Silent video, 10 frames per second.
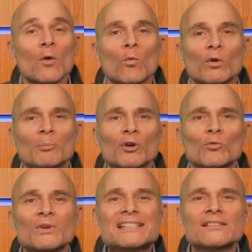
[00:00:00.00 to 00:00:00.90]
where we put
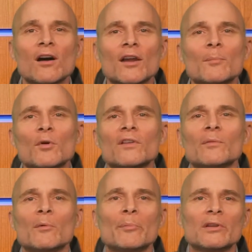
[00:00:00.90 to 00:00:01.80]
recent automotive
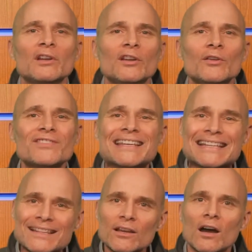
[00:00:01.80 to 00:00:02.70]
and mobility news
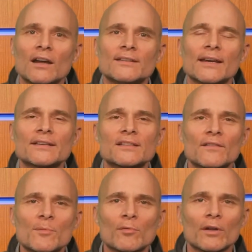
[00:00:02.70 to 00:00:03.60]
into the context
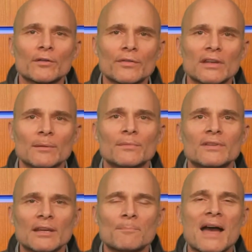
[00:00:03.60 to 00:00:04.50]
of the broader themes
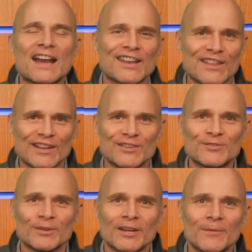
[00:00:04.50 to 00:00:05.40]
impacting the
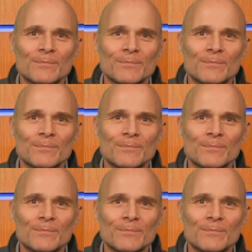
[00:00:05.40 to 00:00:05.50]
industry.